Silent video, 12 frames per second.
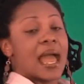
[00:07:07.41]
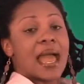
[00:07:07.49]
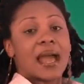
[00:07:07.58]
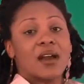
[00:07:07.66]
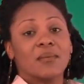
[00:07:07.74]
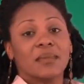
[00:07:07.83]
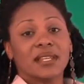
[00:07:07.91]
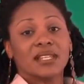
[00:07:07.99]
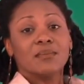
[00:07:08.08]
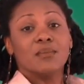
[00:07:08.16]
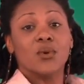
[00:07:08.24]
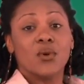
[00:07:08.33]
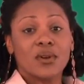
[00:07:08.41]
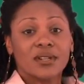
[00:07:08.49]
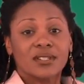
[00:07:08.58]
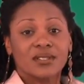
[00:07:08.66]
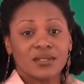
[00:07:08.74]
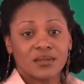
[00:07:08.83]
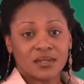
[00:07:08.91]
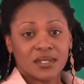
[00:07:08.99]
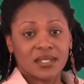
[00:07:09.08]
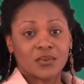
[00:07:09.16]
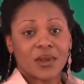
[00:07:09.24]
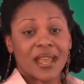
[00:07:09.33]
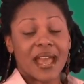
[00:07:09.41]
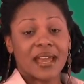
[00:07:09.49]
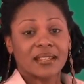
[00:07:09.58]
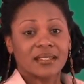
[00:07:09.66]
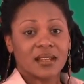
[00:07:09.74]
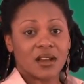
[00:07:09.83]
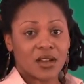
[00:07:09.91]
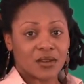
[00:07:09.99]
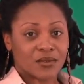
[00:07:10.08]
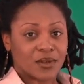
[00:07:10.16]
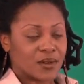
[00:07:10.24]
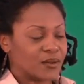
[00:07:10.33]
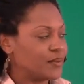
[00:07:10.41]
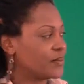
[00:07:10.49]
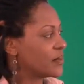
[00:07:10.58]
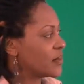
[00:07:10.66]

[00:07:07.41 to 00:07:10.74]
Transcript: how many more students were added to honor roll?